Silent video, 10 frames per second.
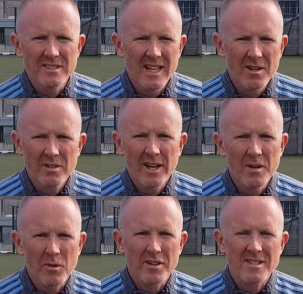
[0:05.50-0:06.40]
now, okay?
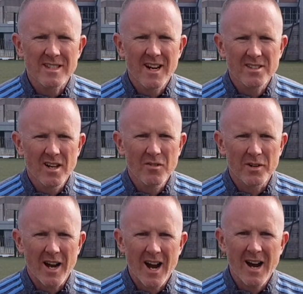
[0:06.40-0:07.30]
We're going to start off with
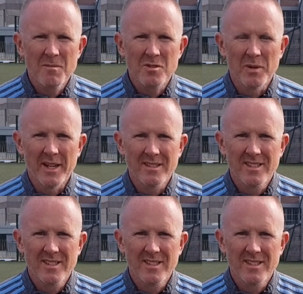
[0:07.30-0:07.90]
arm swings.